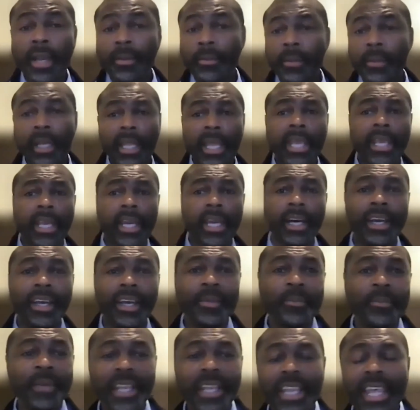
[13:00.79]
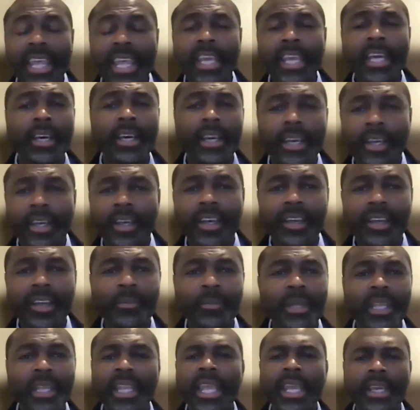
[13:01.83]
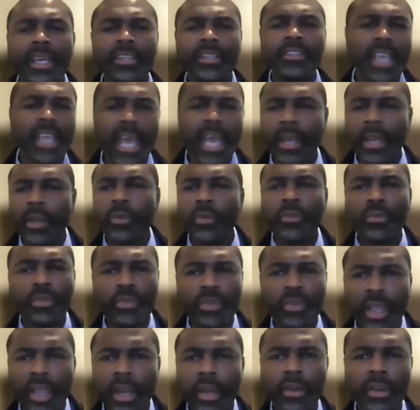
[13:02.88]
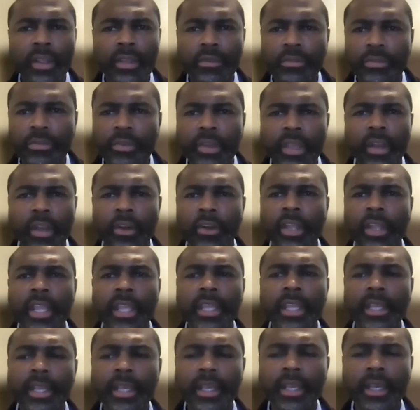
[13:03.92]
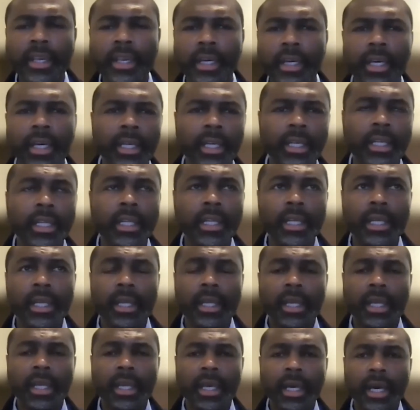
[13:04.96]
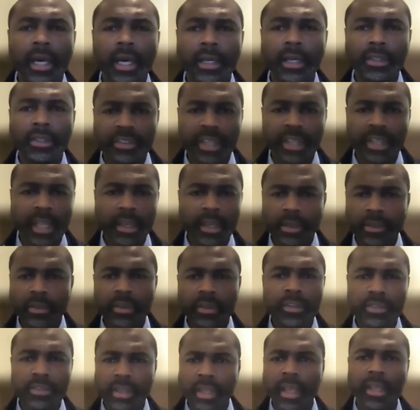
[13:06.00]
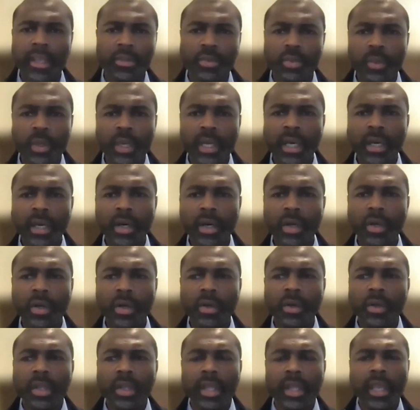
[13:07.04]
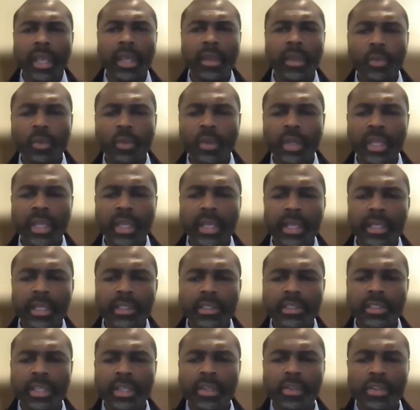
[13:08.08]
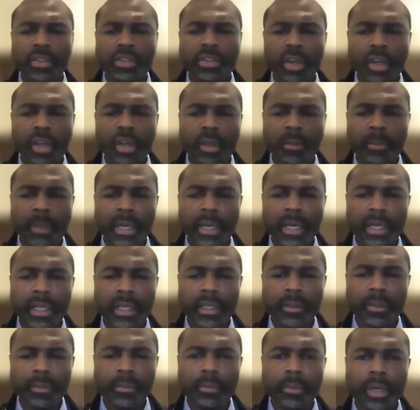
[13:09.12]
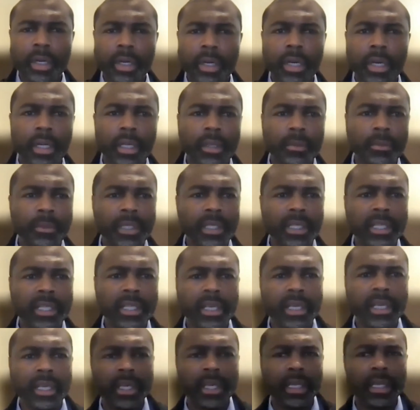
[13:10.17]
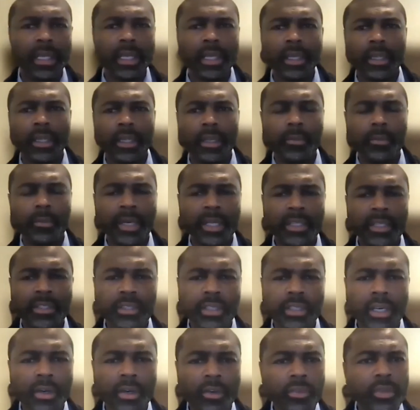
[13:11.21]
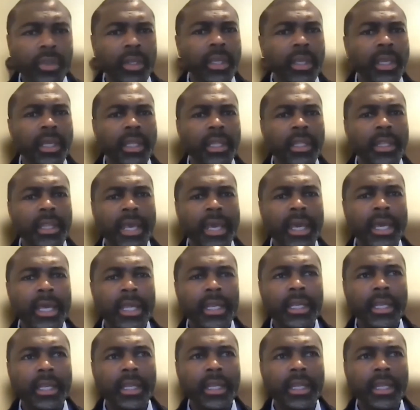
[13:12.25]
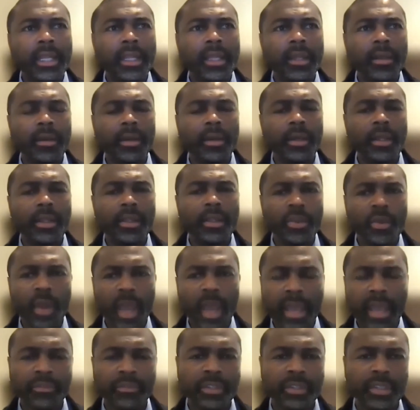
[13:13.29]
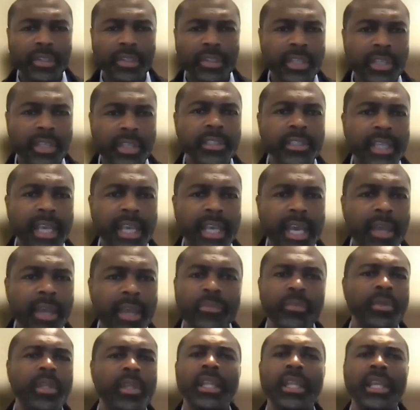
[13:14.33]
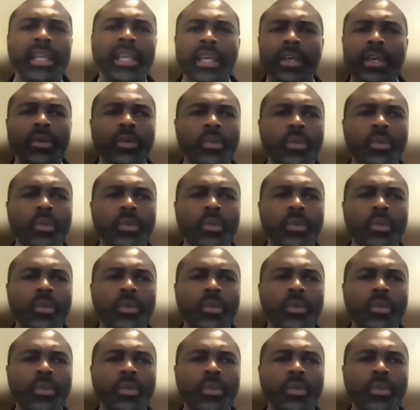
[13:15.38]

Meleika, Meleika, Meleika's got a very, very good understanding of this as well. And we continue to talk about it, Mark, Meleika, and myself, that you have to take time. Meleika,